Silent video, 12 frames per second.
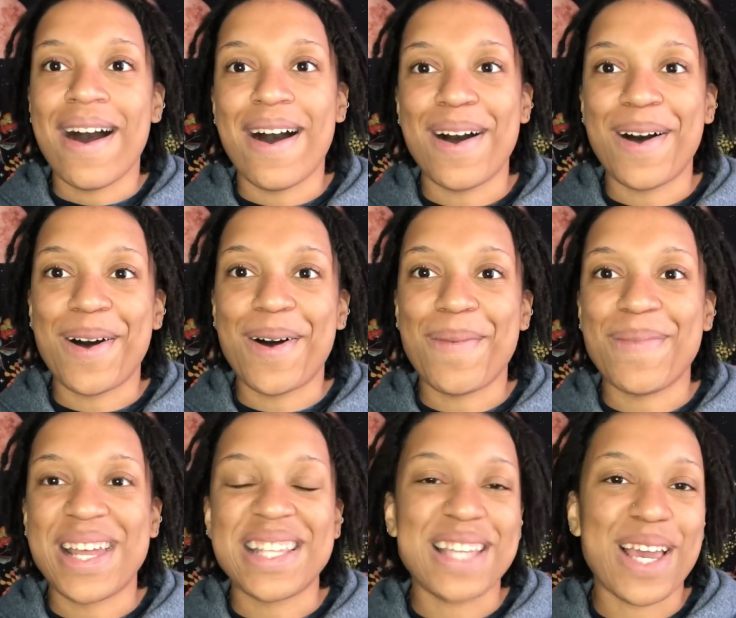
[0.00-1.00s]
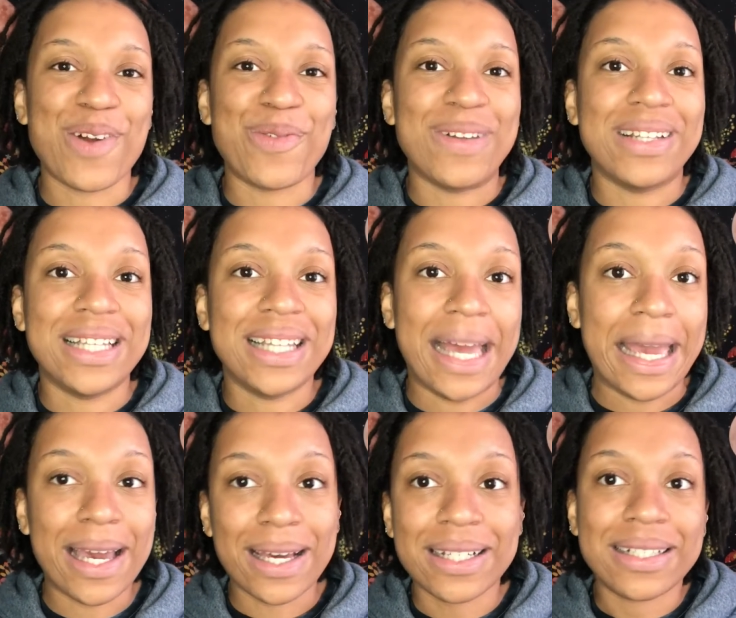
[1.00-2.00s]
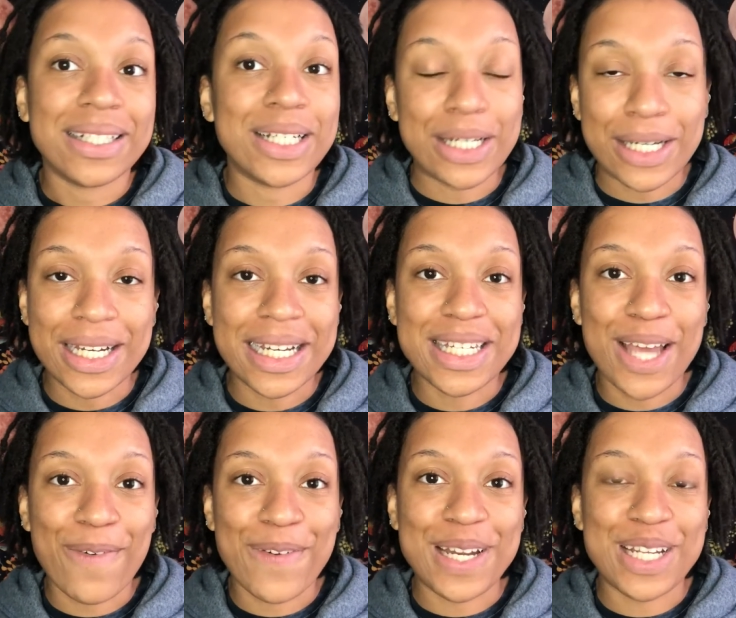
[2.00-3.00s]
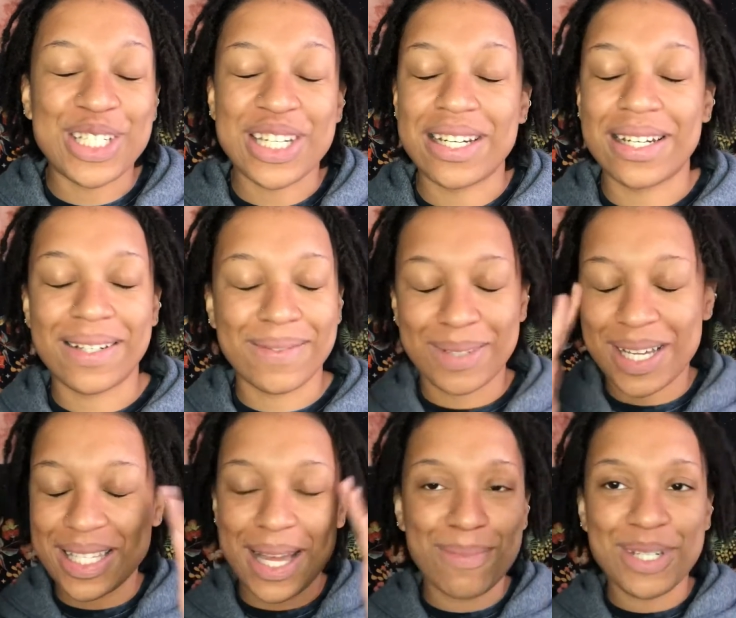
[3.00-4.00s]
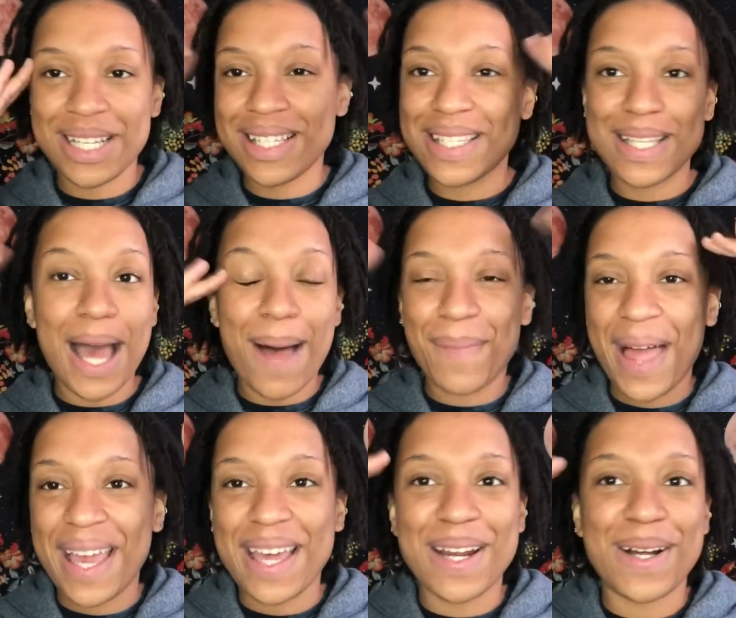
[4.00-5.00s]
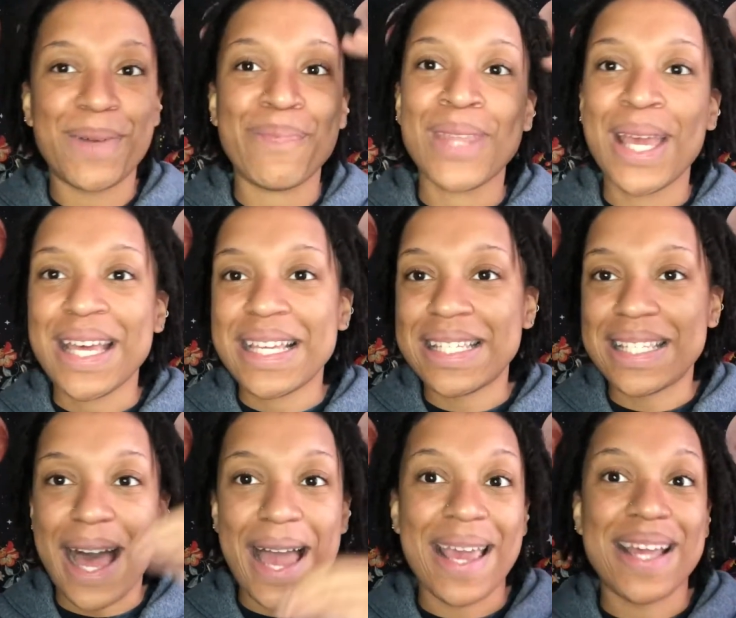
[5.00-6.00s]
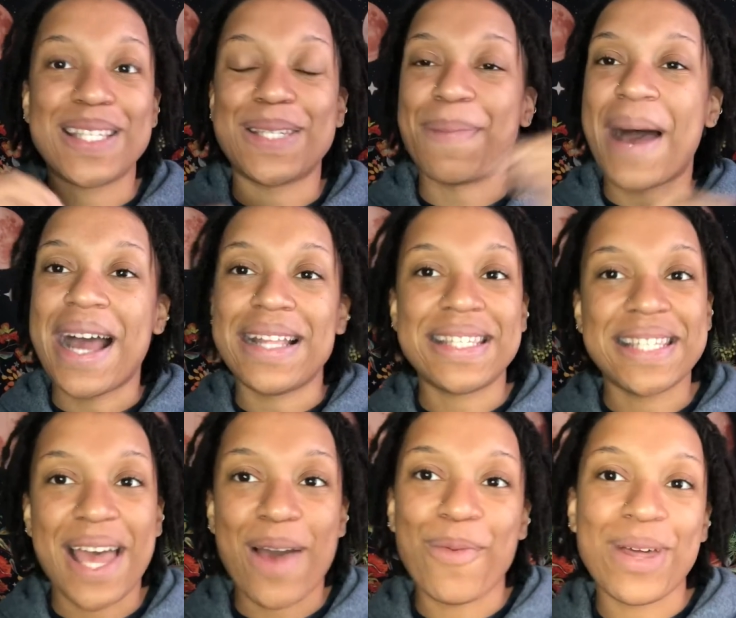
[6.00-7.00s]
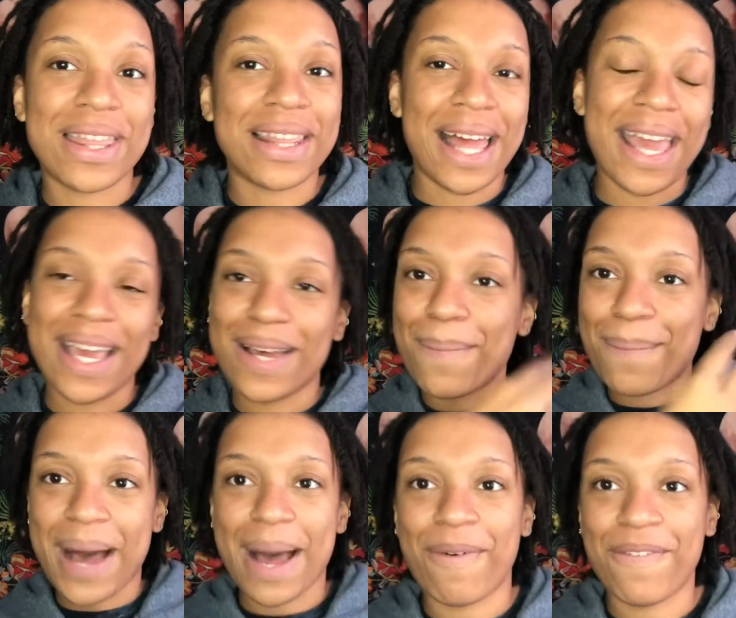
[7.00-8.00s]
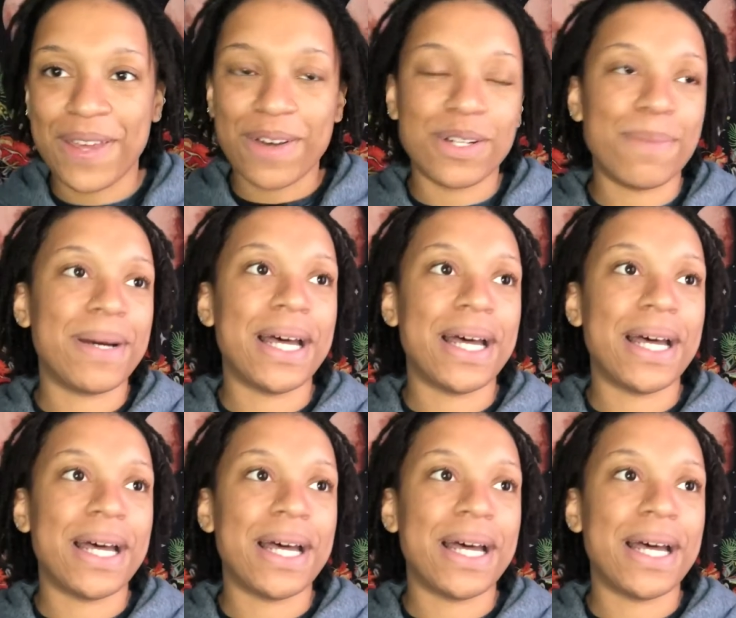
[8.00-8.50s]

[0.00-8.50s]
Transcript: Um, that's like a really like good definition because I'm just I'm like in a science mindset with like my field.